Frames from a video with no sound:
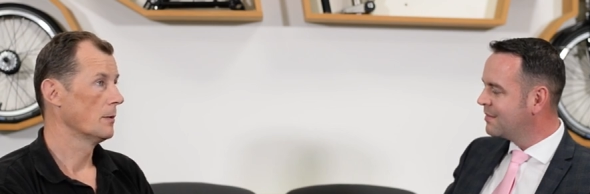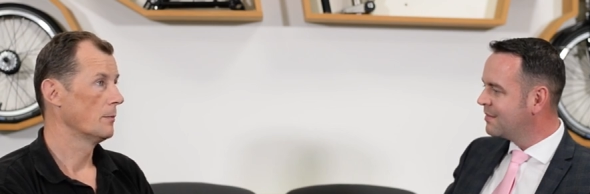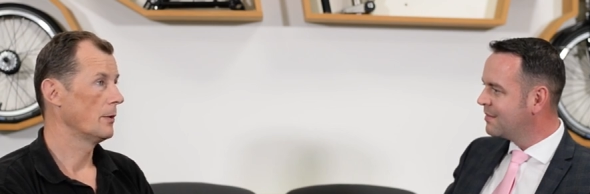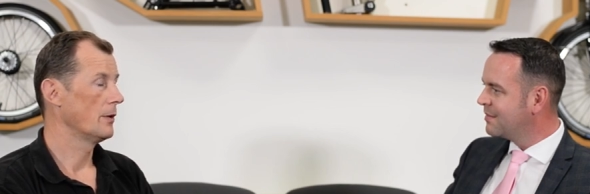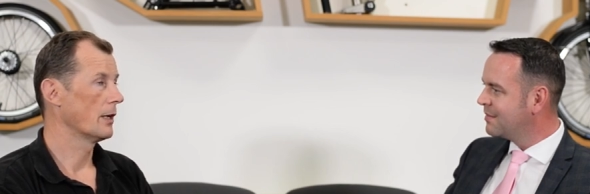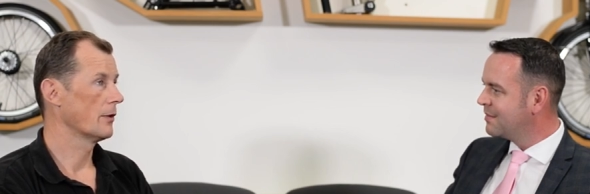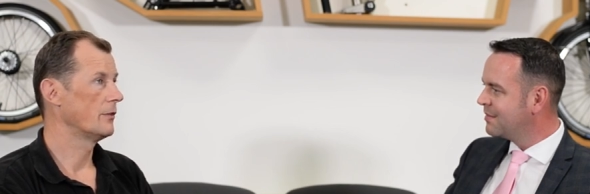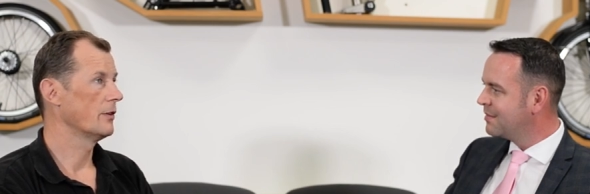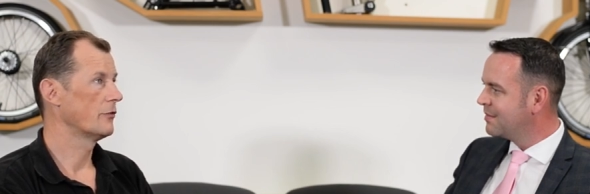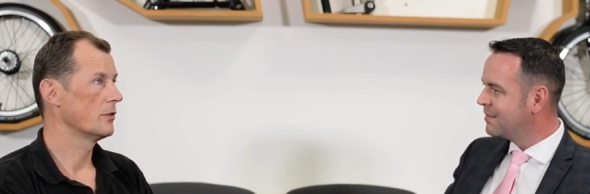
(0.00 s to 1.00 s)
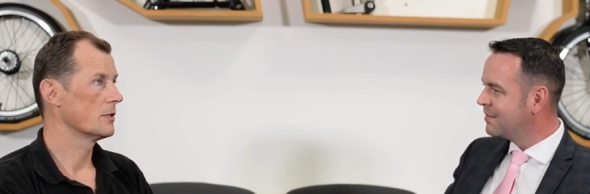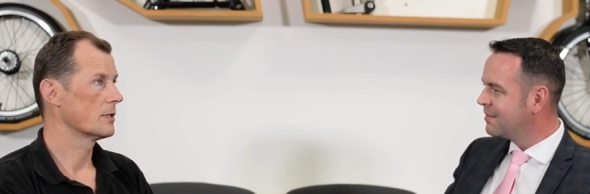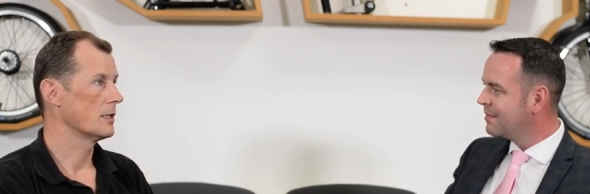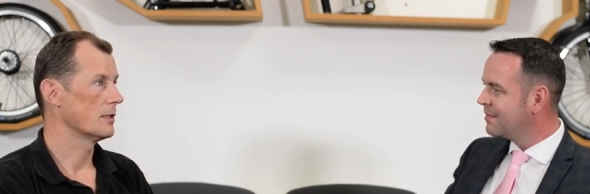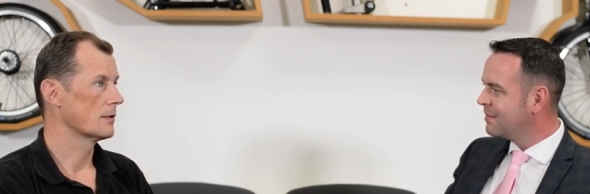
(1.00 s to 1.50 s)
Speaker 1: But the other difference
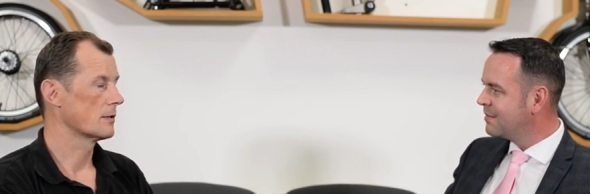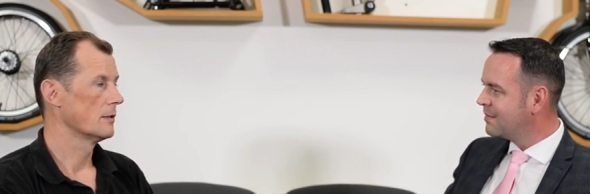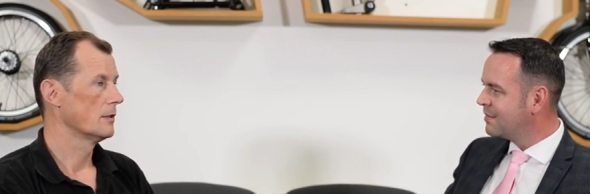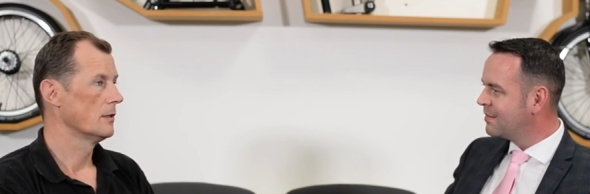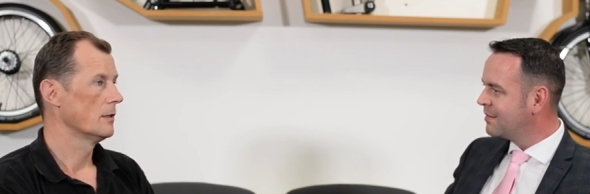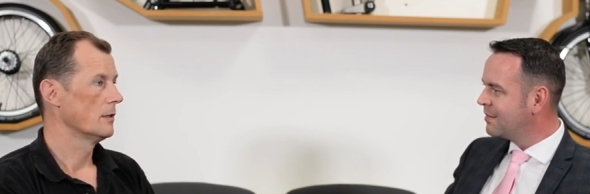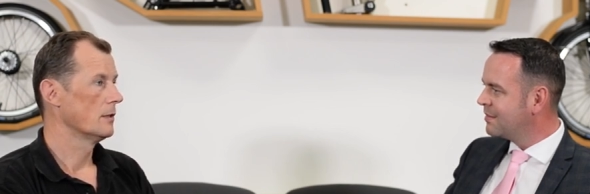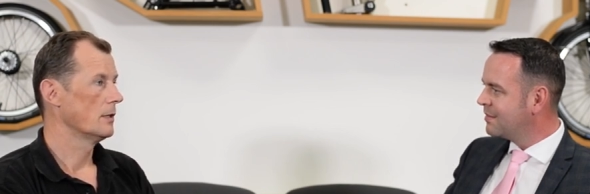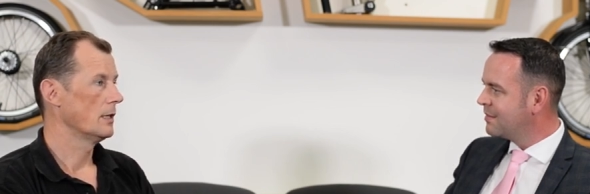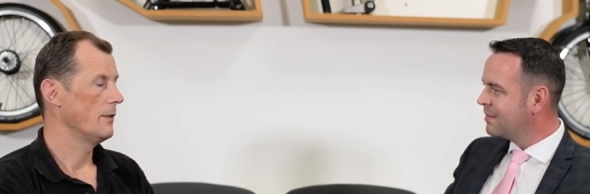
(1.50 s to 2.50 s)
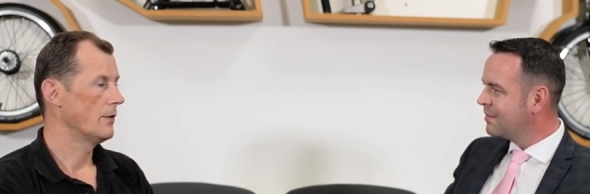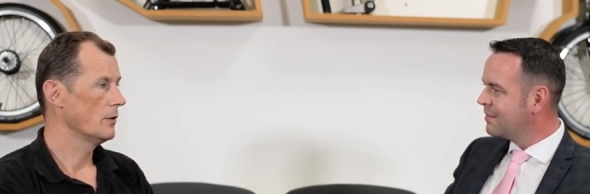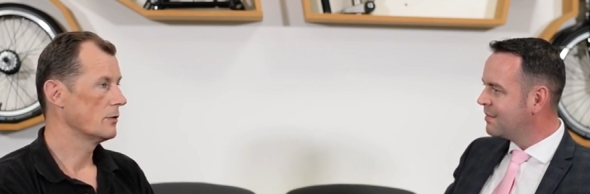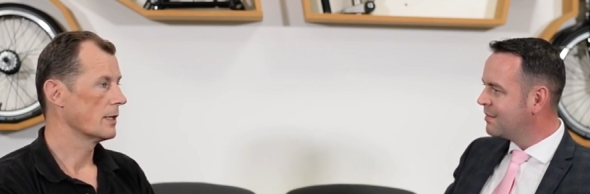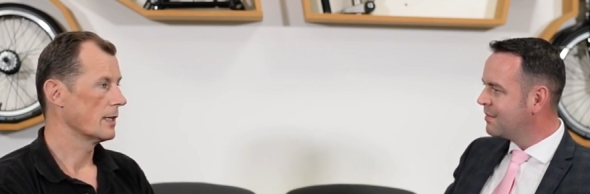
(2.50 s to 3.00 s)
is in
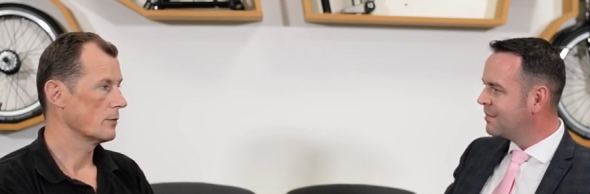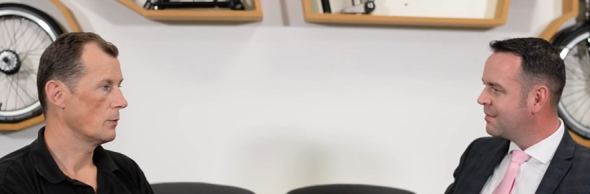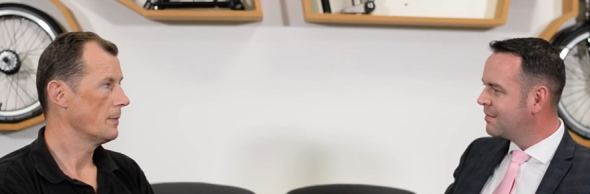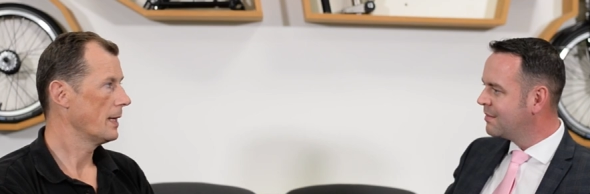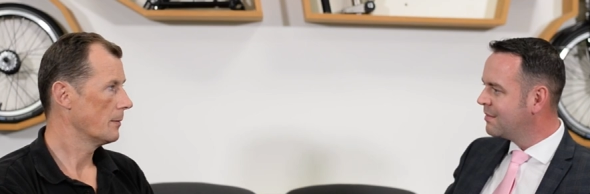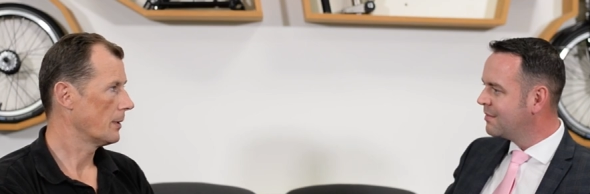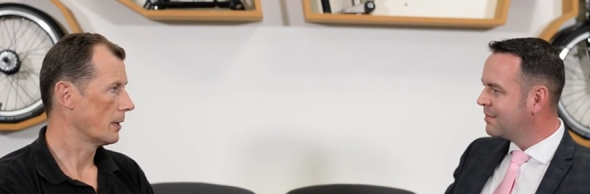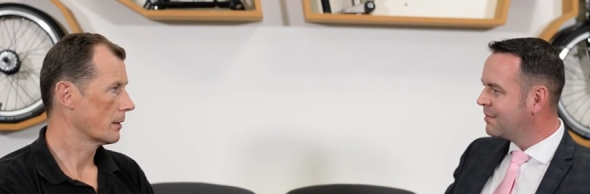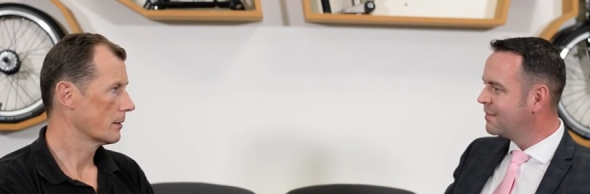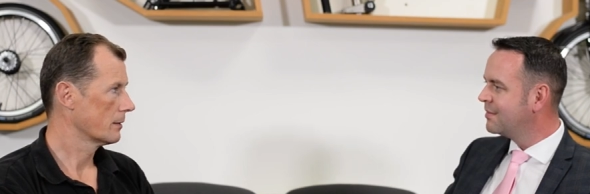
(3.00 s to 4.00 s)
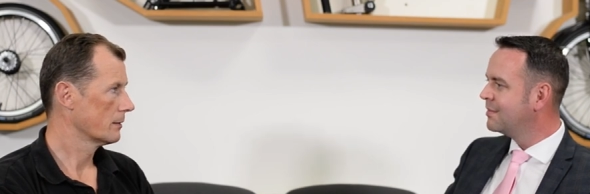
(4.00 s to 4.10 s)
those days, we made a bike.